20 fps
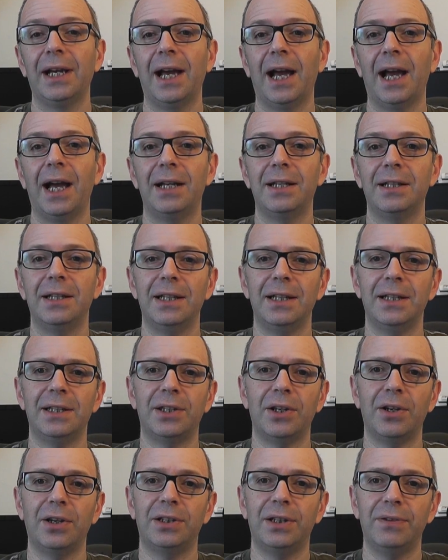and
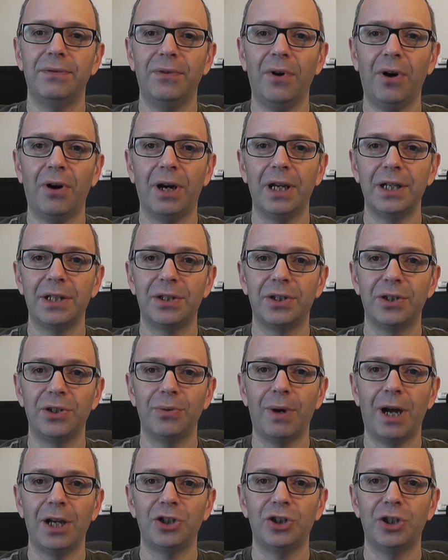it's a device that
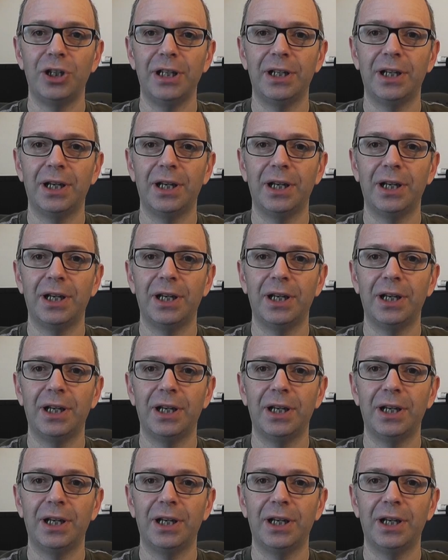you actually